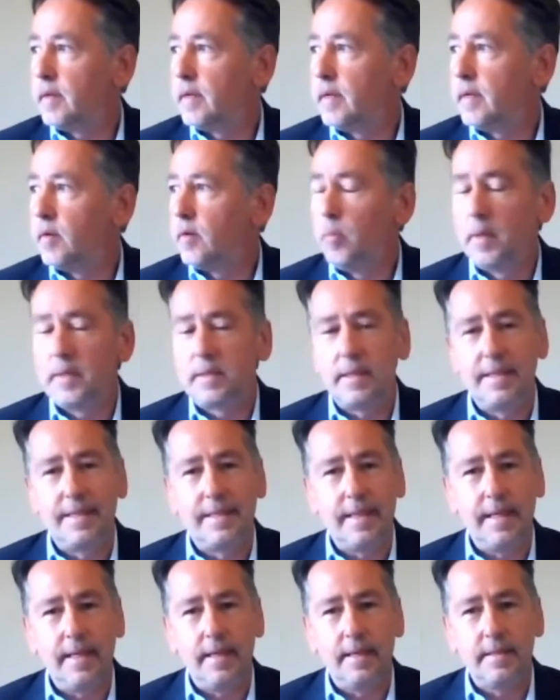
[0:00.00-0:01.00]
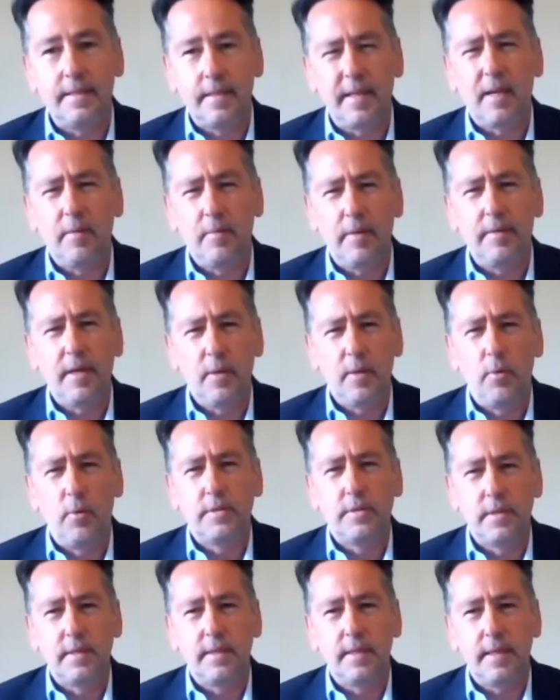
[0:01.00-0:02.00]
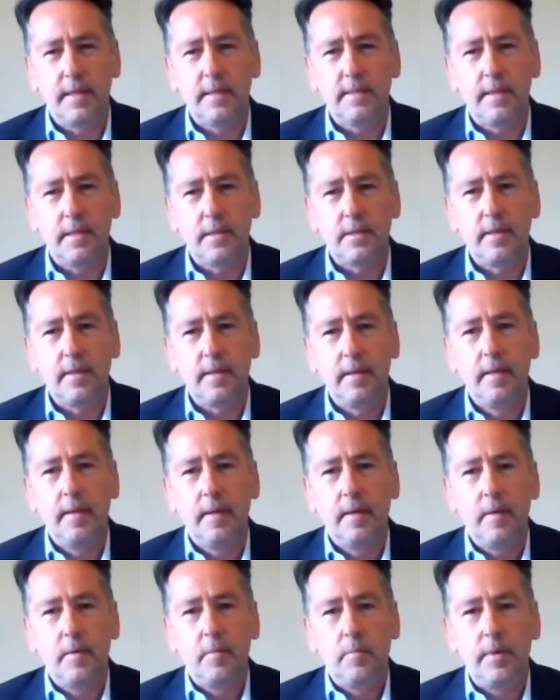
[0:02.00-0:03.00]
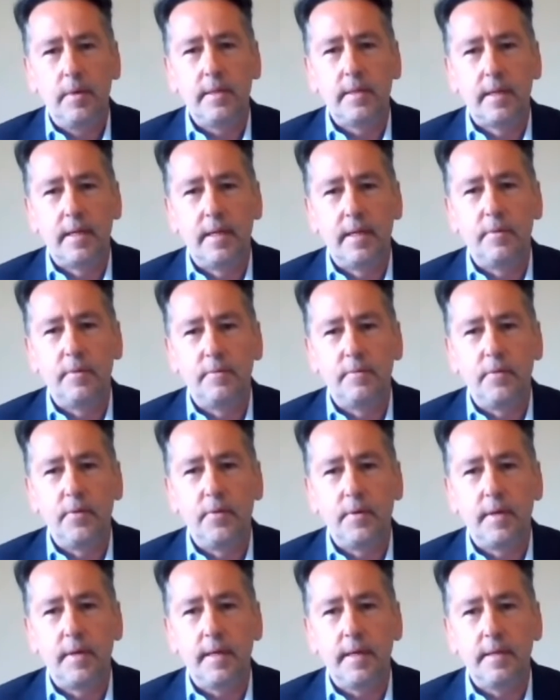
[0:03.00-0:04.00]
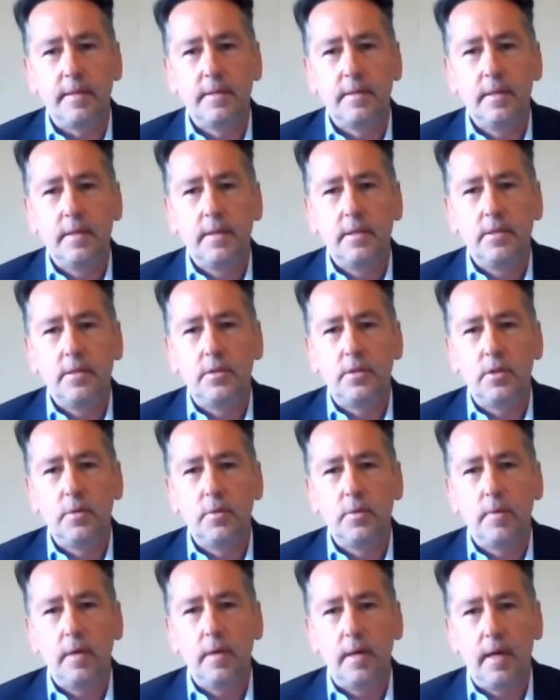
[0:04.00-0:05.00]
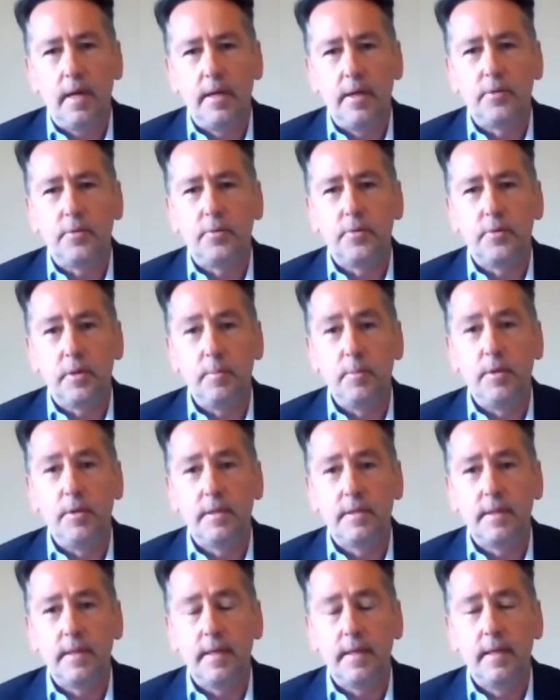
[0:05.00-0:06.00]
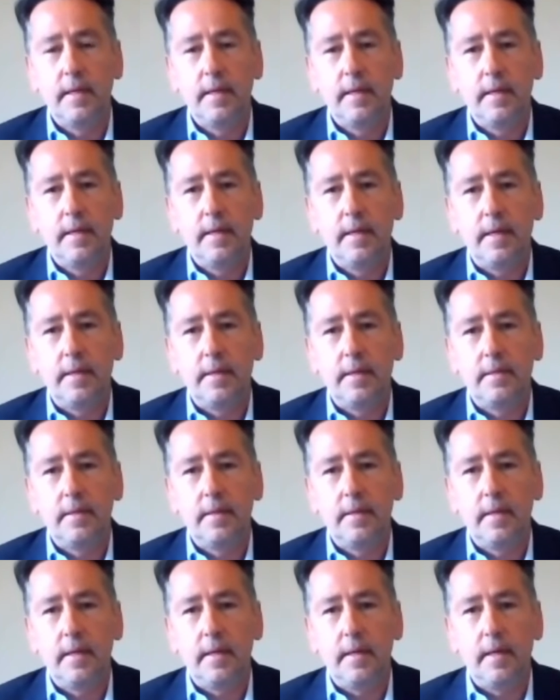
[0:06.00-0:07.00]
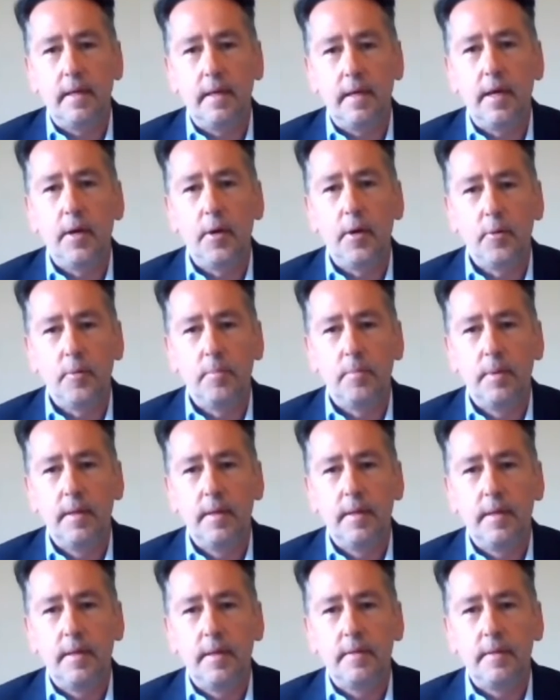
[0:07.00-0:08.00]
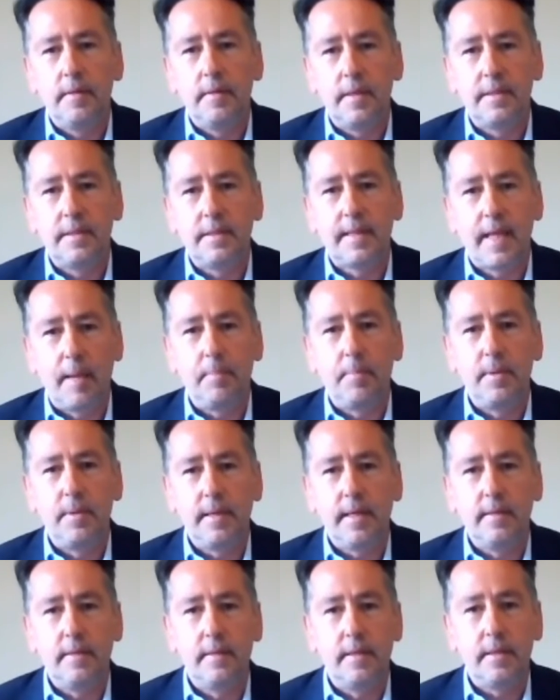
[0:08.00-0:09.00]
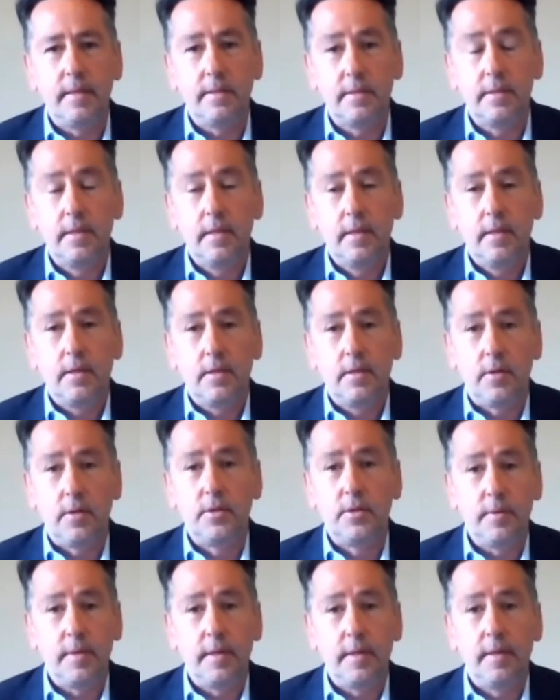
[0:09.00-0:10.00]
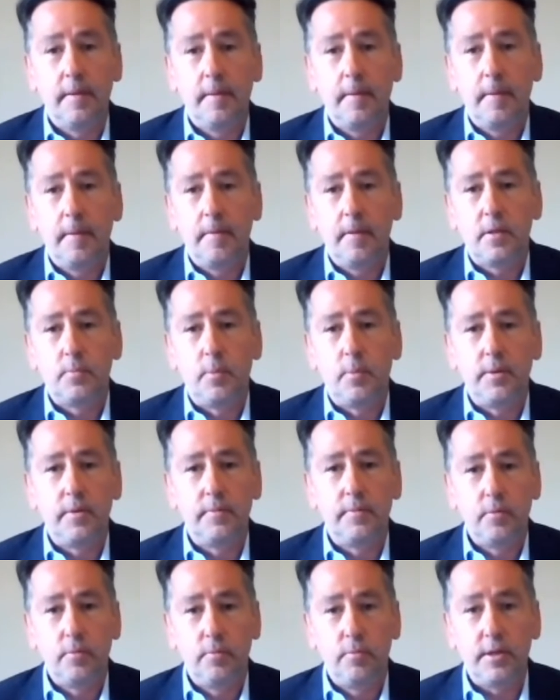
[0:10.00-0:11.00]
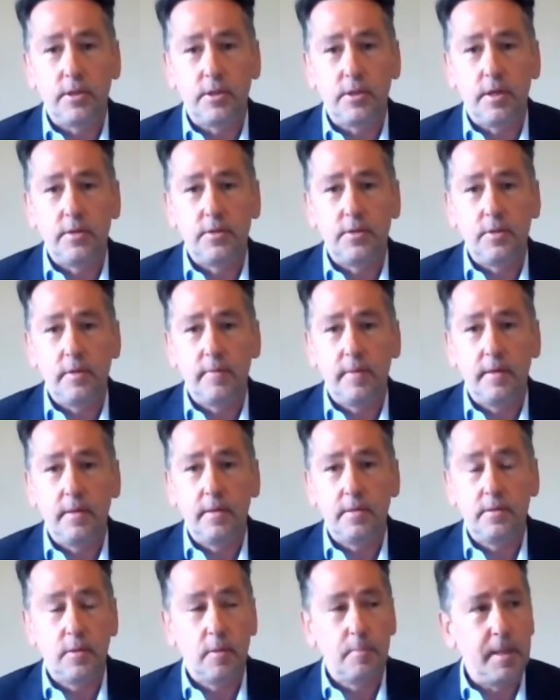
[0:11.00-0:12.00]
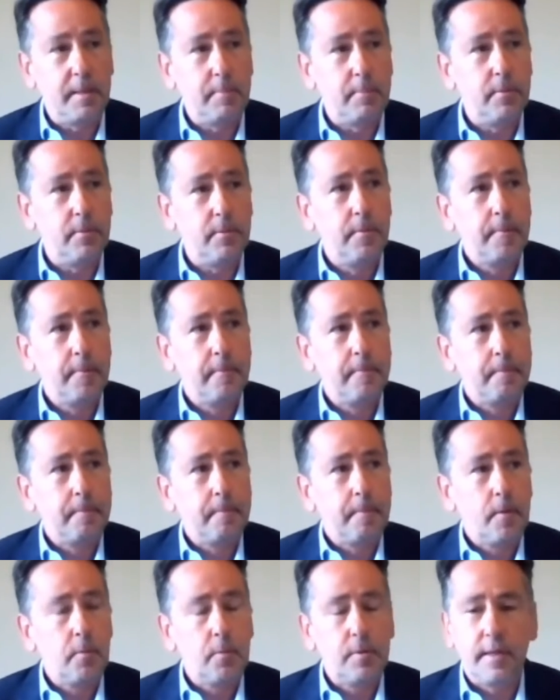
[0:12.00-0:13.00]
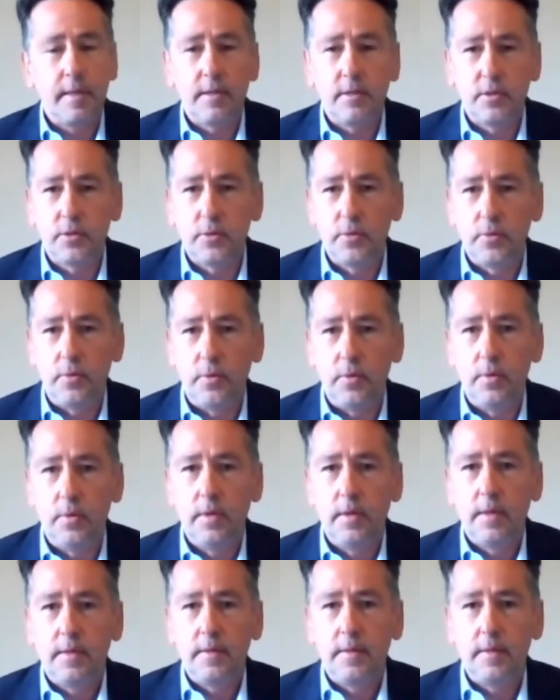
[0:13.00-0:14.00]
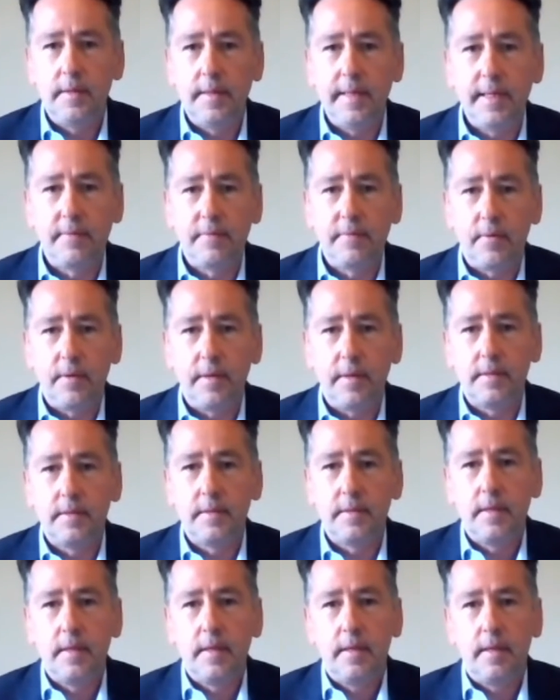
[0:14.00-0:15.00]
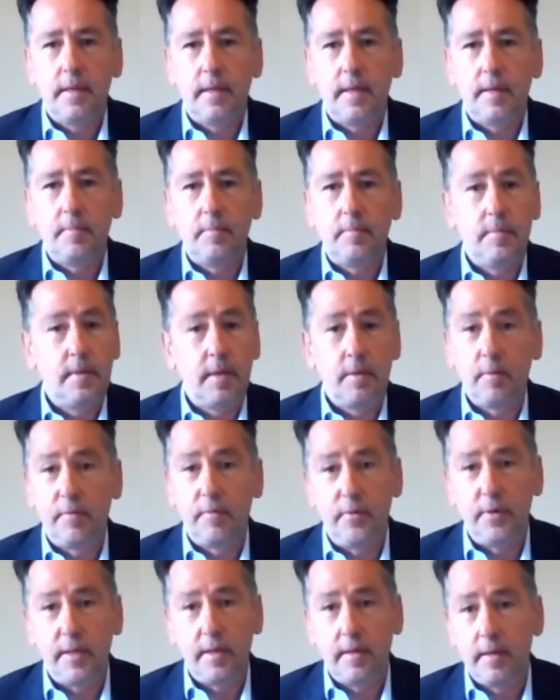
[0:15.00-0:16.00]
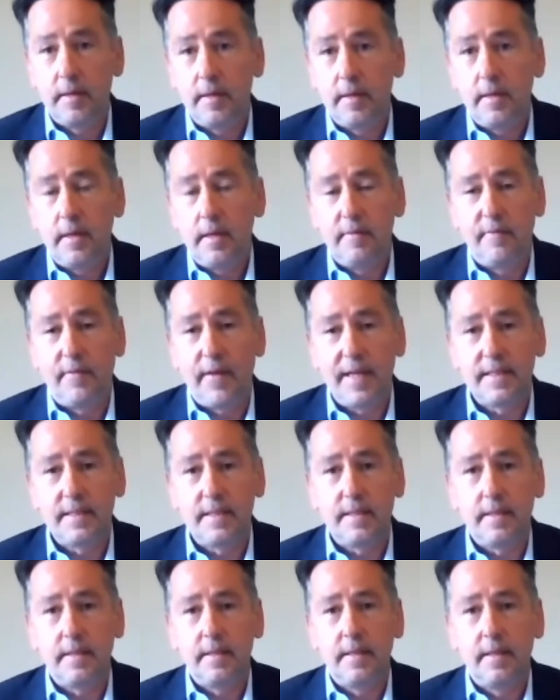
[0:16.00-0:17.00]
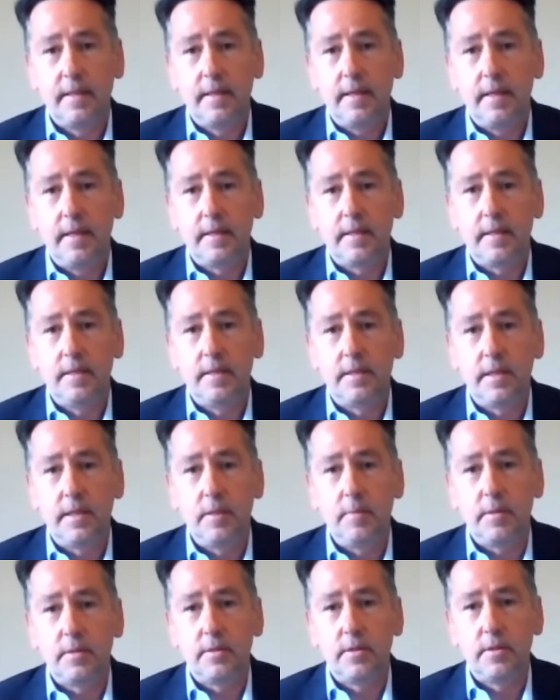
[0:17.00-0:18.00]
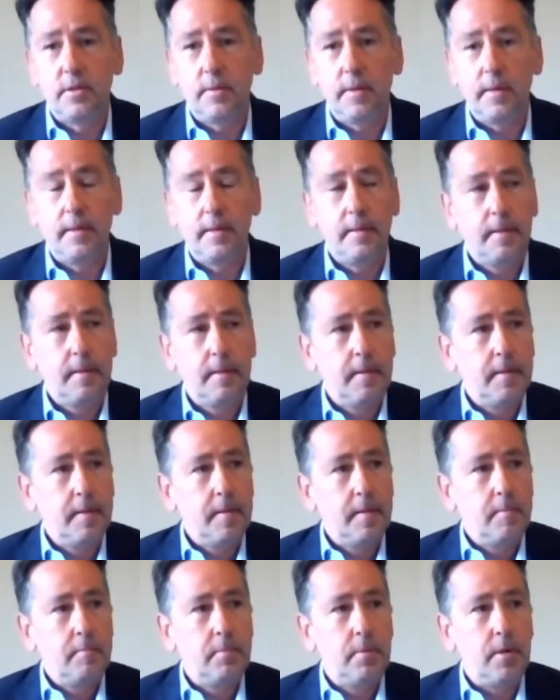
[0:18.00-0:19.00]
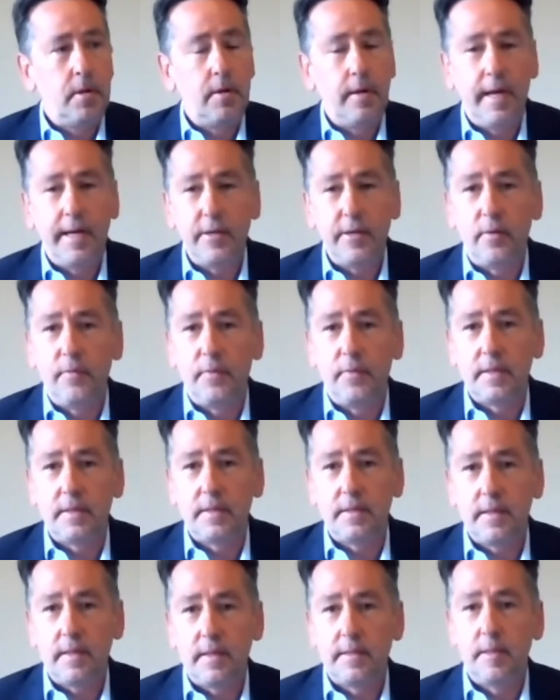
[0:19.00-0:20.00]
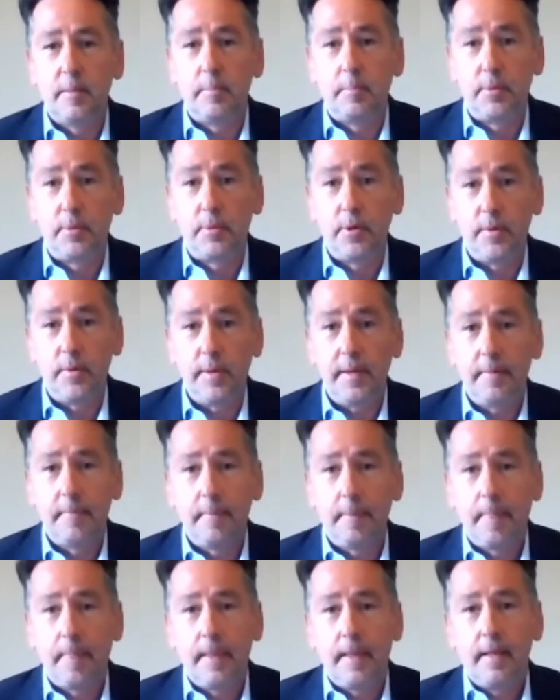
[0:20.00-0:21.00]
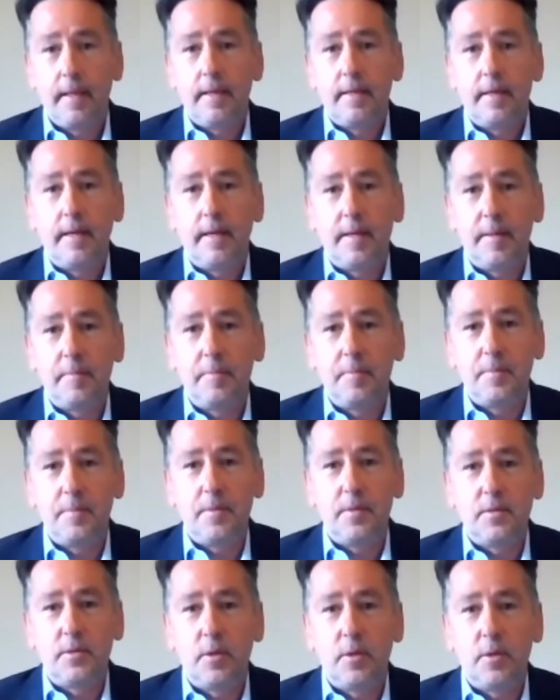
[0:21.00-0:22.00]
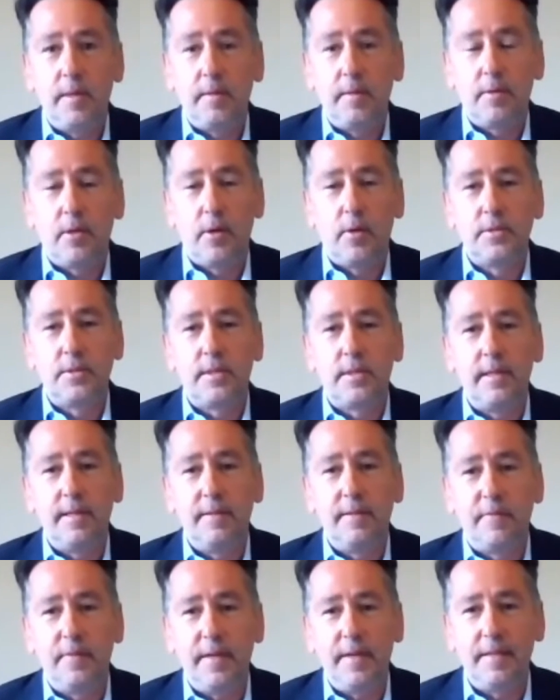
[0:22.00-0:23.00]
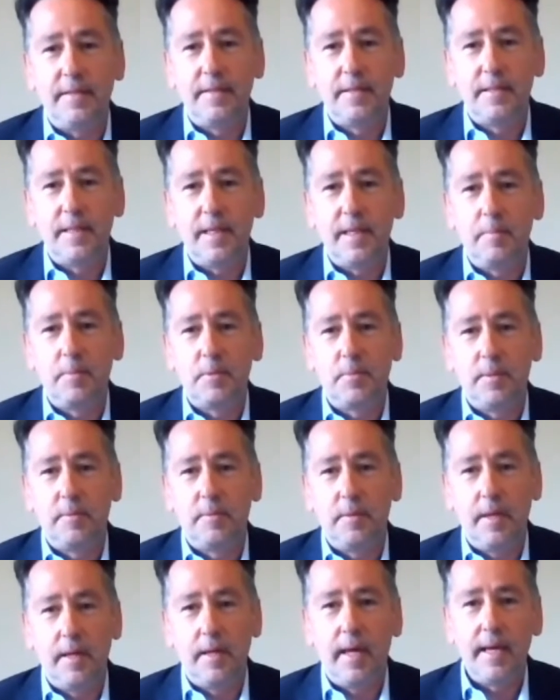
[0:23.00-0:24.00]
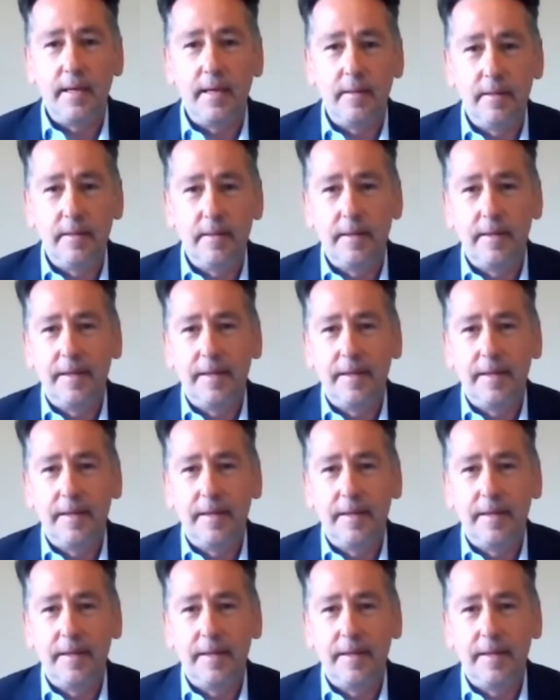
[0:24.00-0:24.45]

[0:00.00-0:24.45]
almost in tears. I think he was in tears actually when he delivered food aid to a local community, and it hit home that this is happening in this country, this wonderful, rich country of ours. So people, when they saw the need for it, they were fully invested in continuing to do it. But our head office is in a brewery, so we constantly feed the teams with ale